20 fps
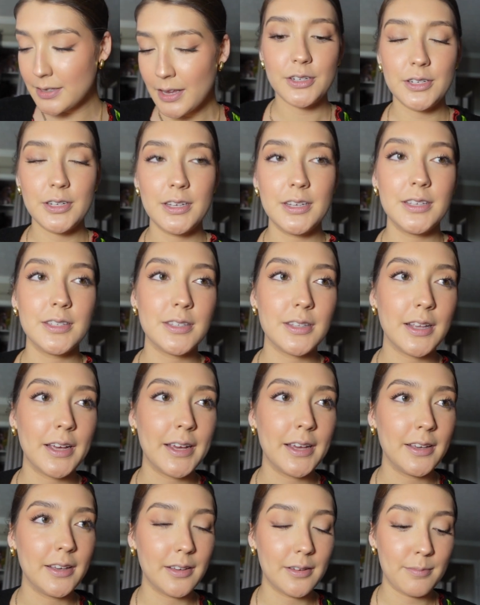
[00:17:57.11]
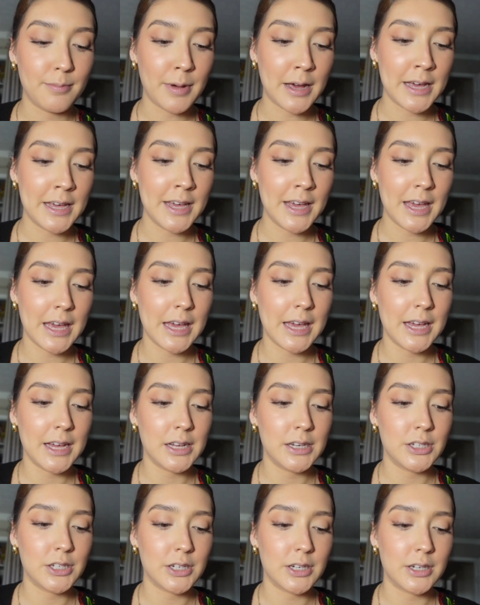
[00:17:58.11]
She's like my
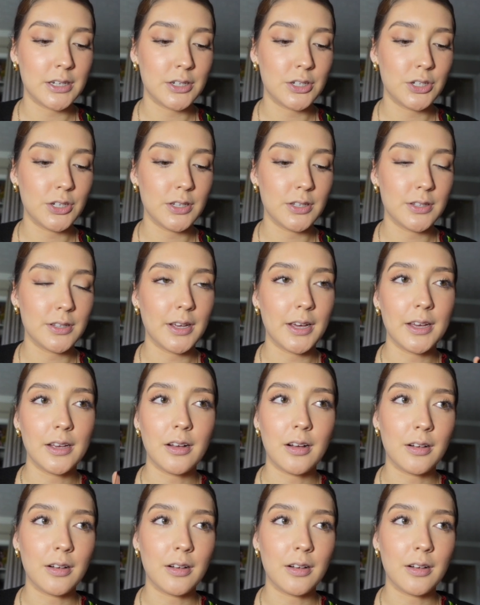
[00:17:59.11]
age and she's like like